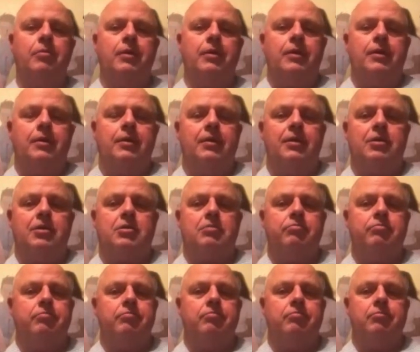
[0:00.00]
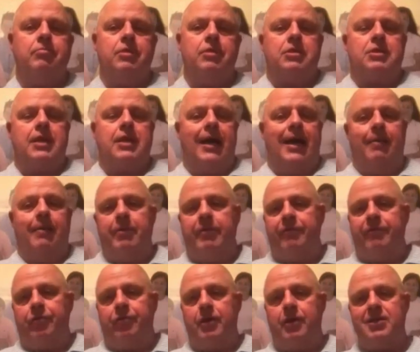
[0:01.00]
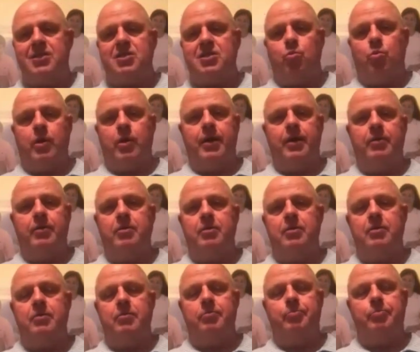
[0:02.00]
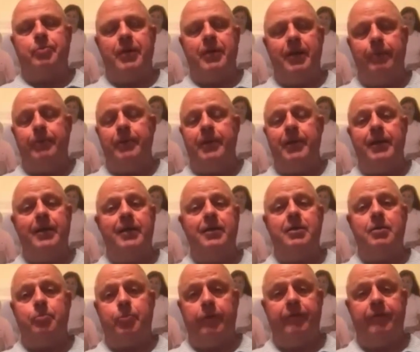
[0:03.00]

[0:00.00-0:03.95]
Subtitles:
it's common for us to wear the PPE, the